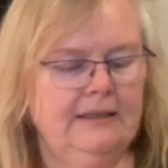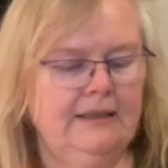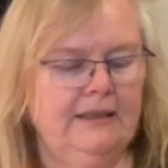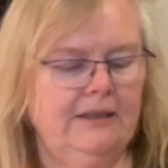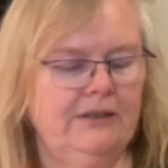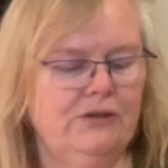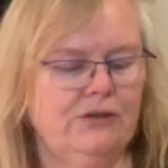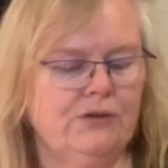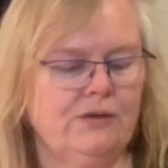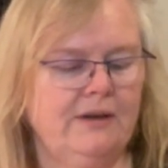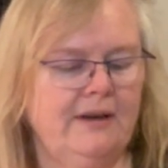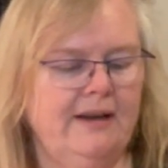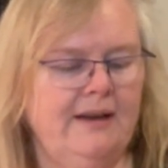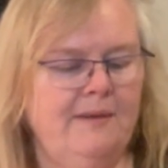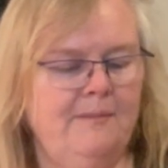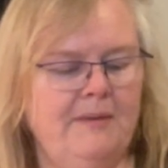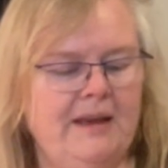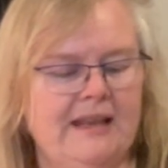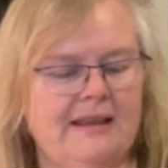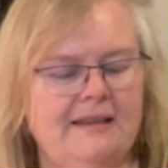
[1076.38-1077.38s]
and try and
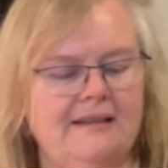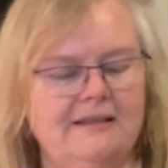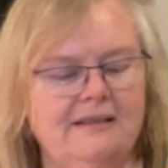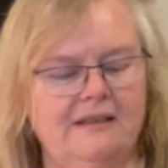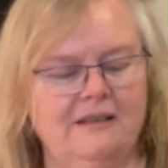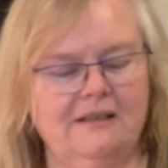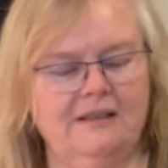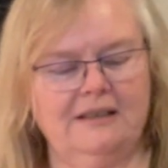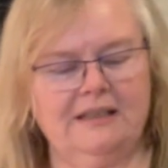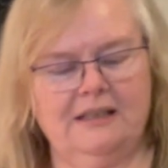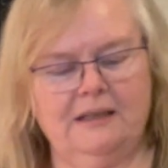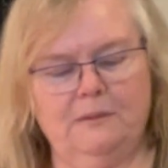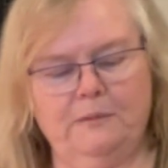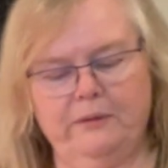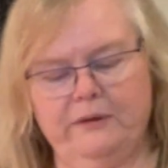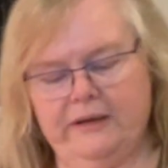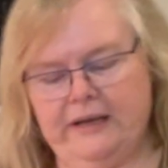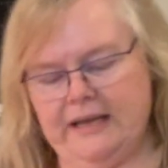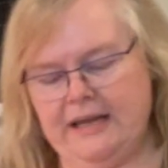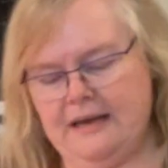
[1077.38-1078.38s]
make this look a little
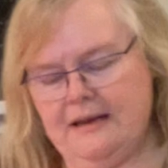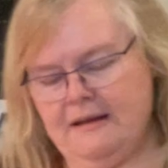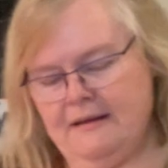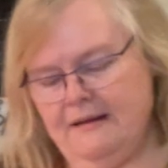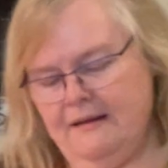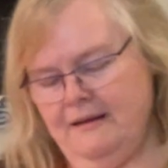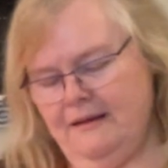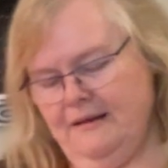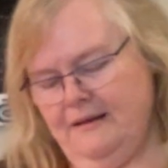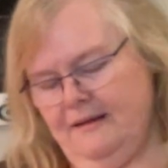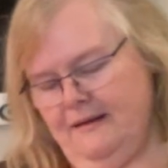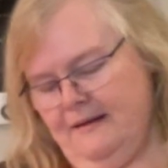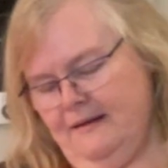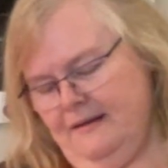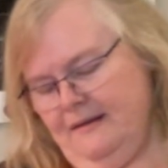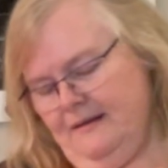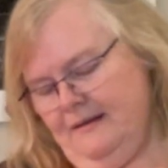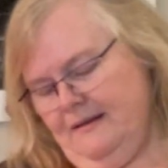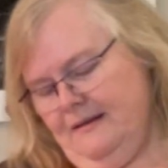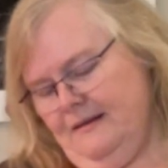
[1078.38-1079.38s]
pretty.
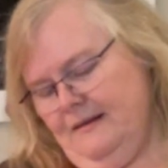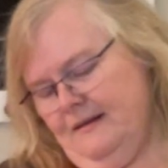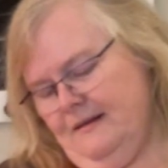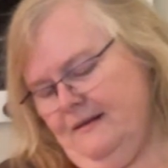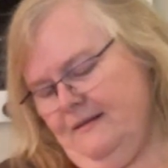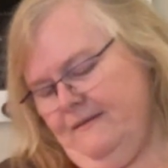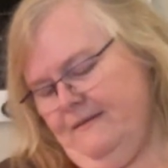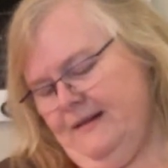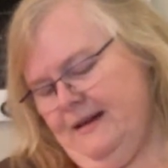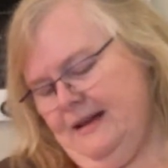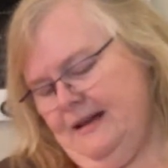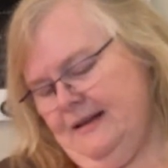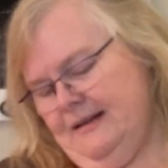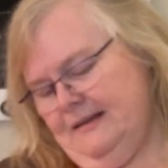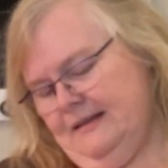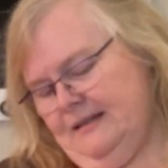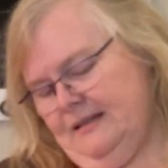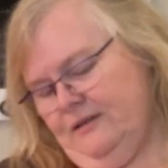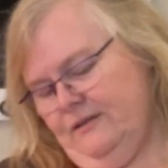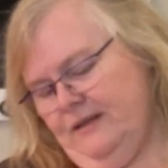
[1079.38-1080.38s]
All right,
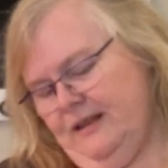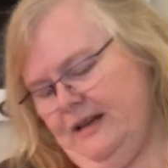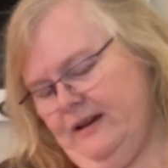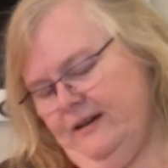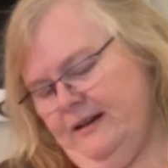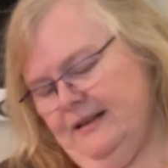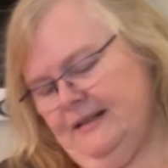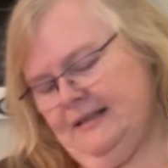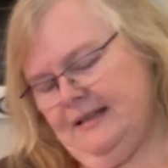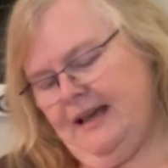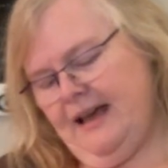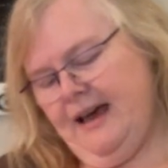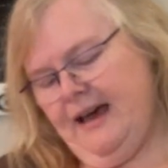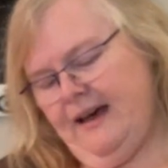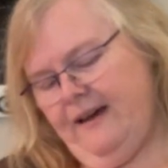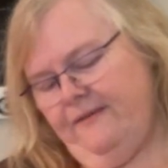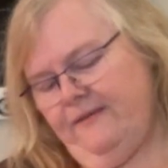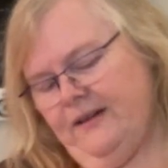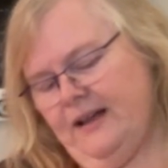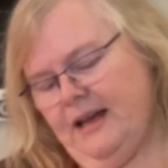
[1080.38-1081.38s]
so there is a
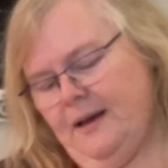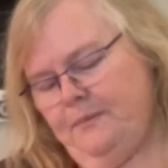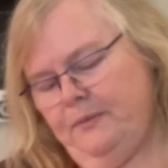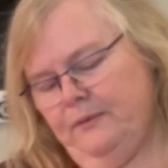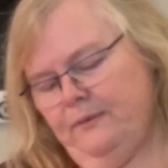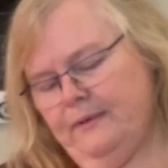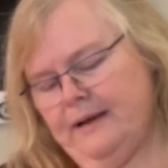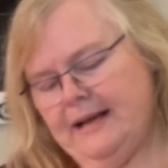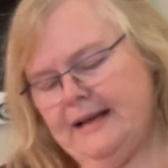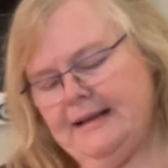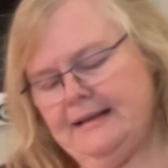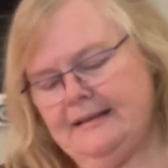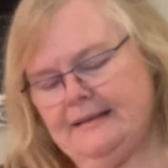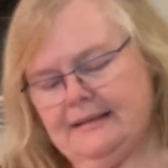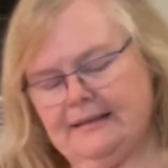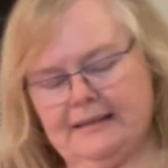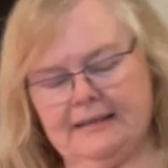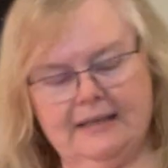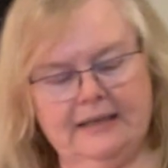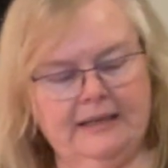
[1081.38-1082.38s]
half a cup of
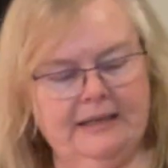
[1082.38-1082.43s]
rice.